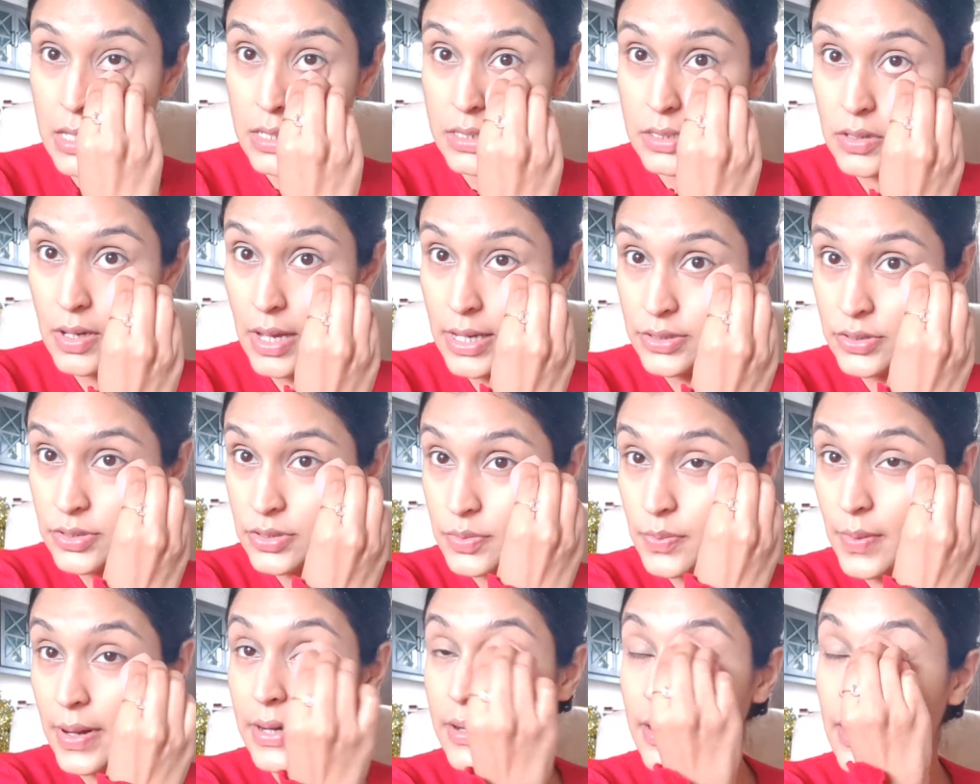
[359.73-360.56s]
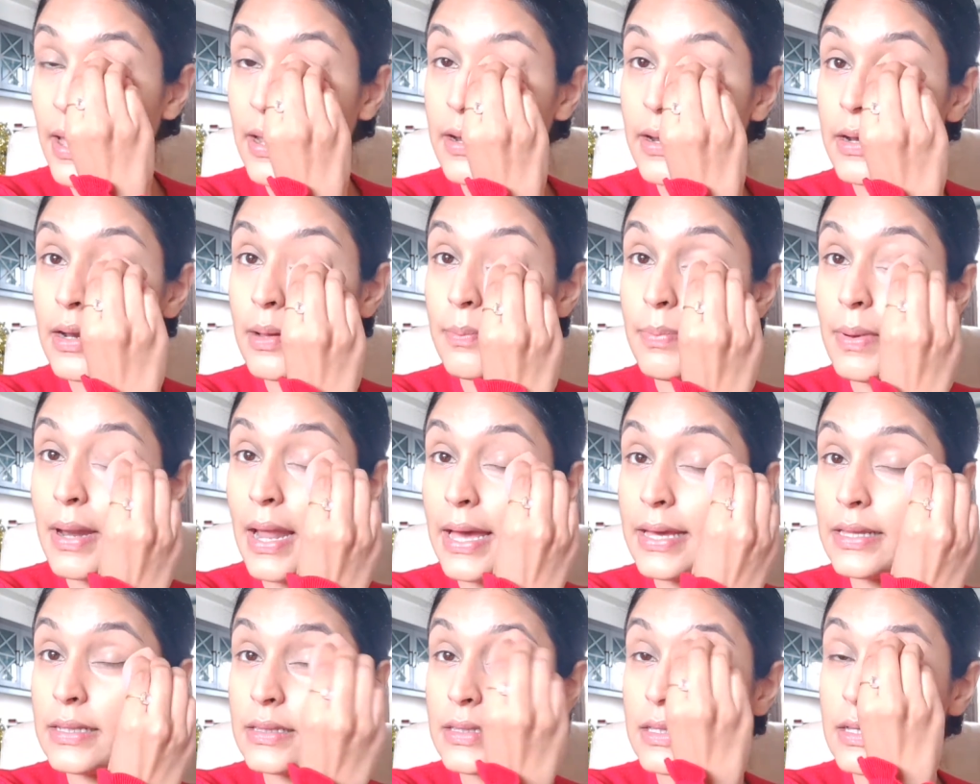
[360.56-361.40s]
So I just went ahead and
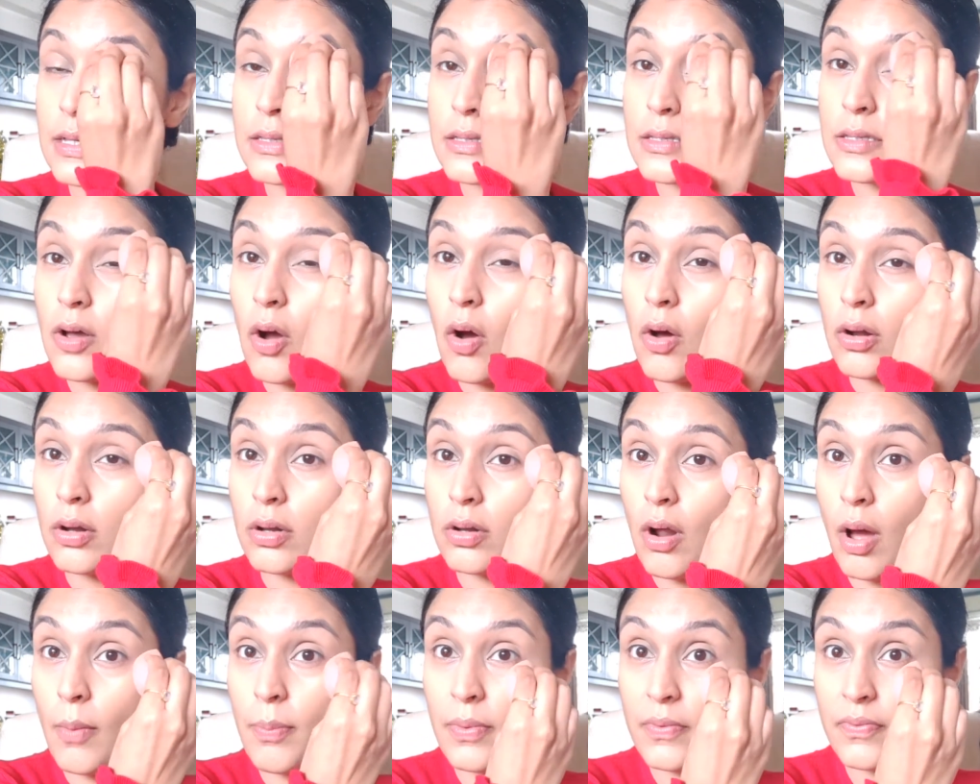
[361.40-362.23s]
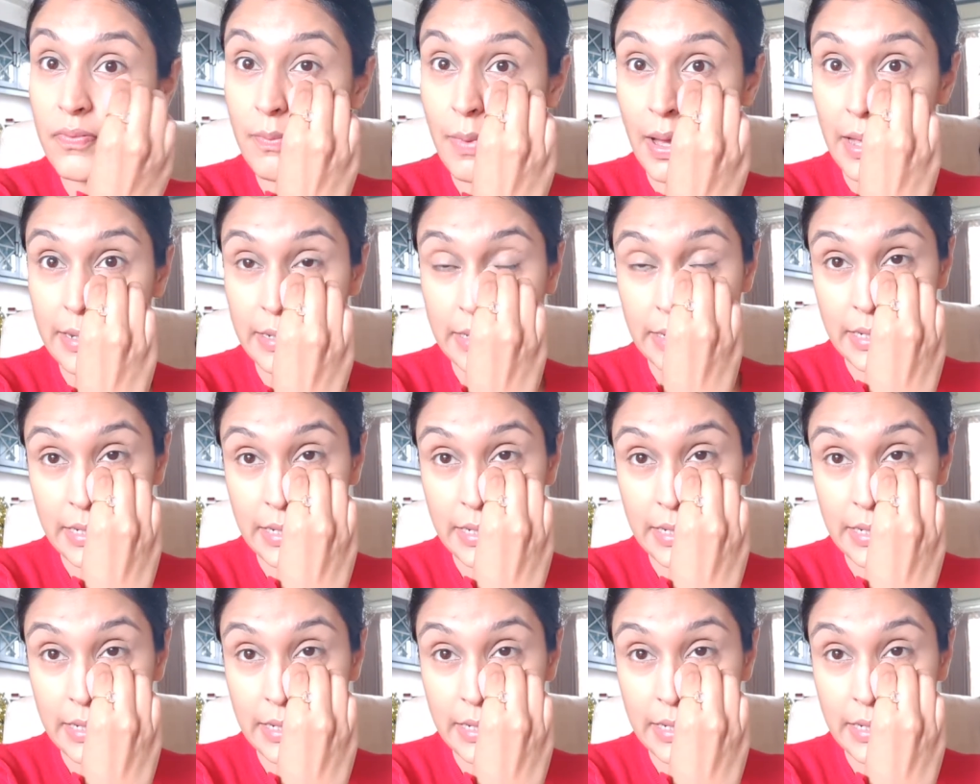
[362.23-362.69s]
applied this on top of my